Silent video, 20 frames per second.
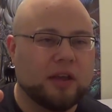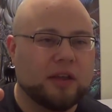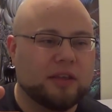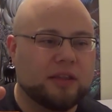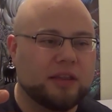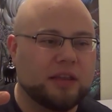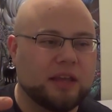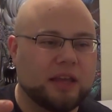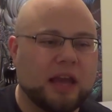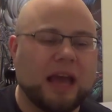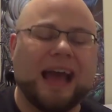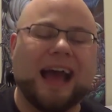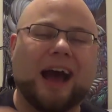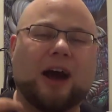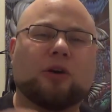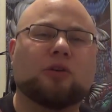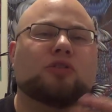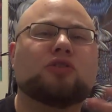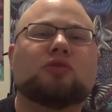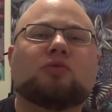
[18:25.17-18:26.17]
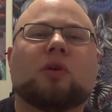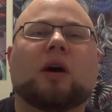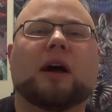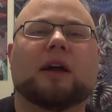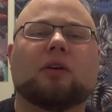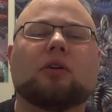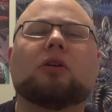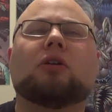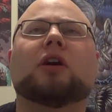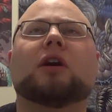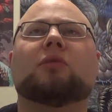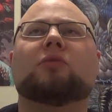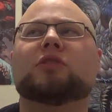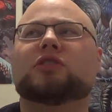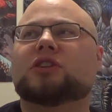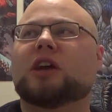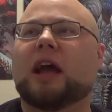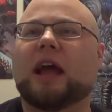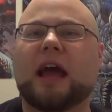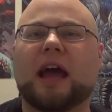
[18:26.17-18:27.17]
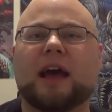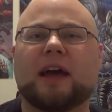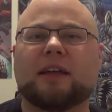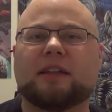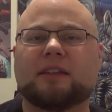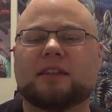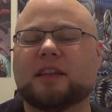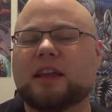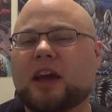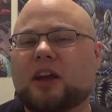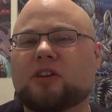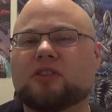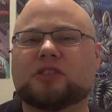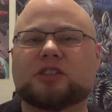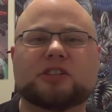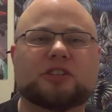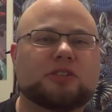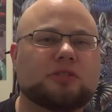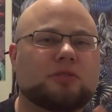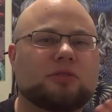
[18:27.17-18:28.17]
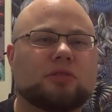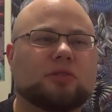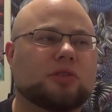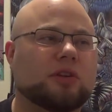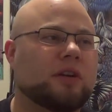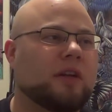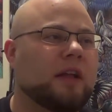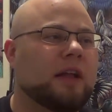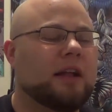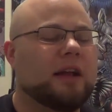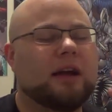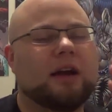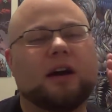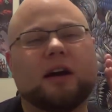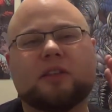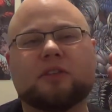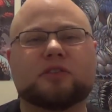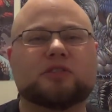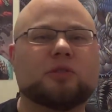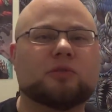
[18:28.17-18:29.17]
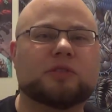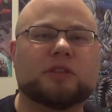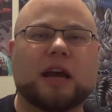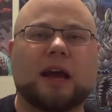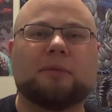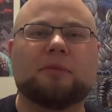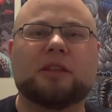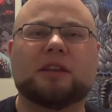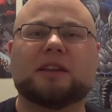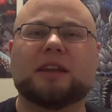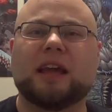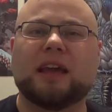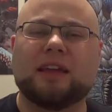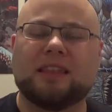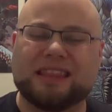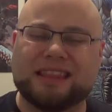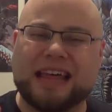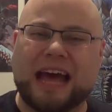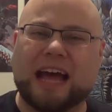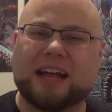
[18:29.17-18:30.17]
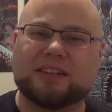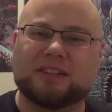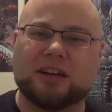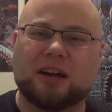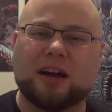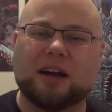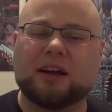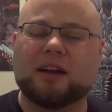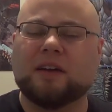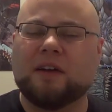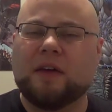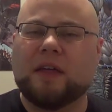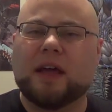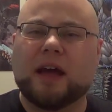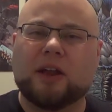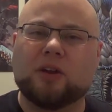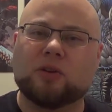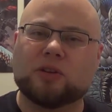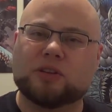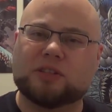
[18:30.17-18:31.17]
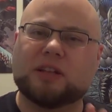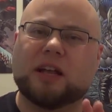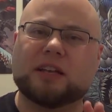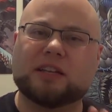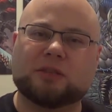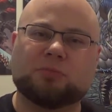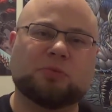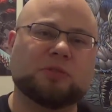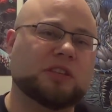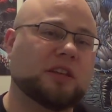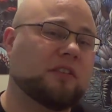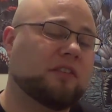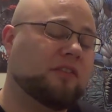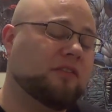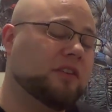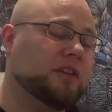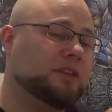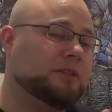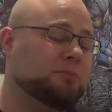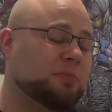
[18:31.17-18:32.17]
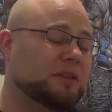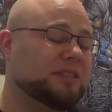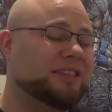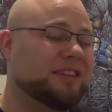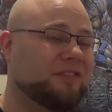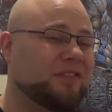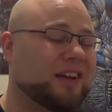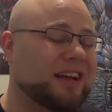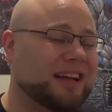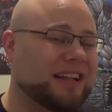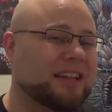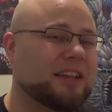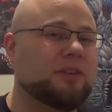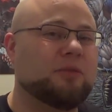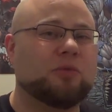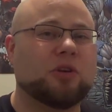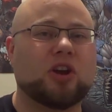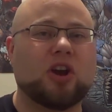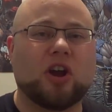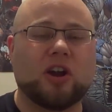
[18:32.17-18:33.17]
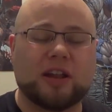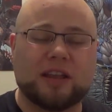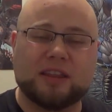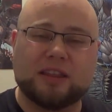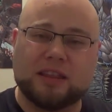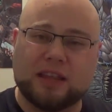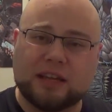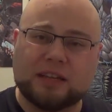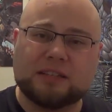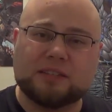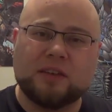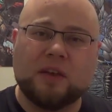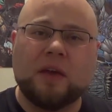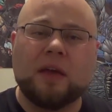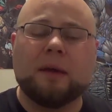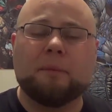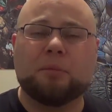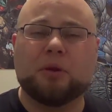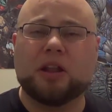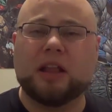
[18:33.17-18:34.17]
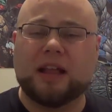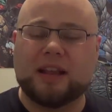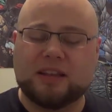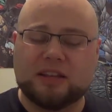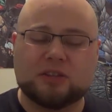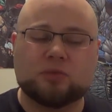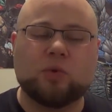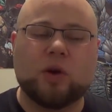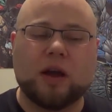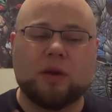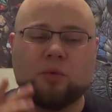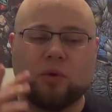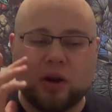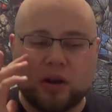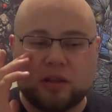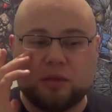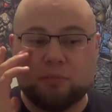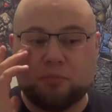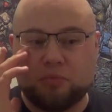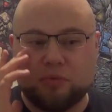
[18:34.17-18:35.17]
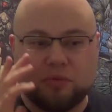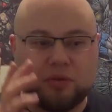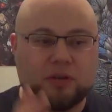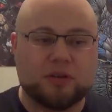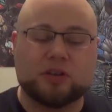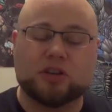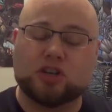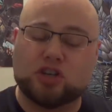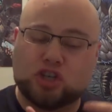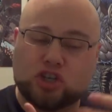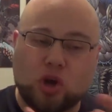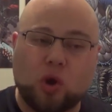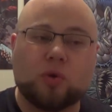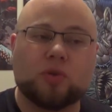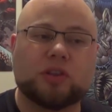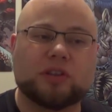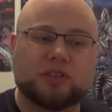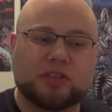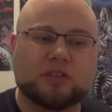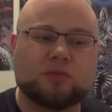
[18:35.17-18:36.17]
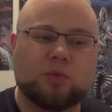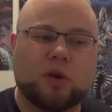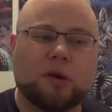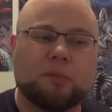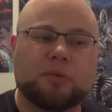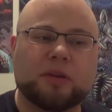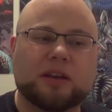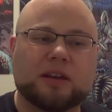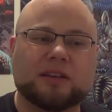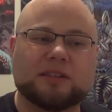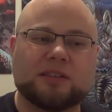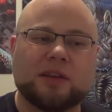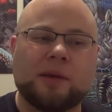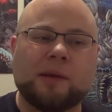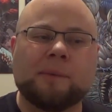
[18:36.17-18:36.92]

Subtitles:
the how do I wish I had the energy to, or there's no time in the day, that talk. I know it's not specifically regarding this, but that is why I wanted to show this as well, because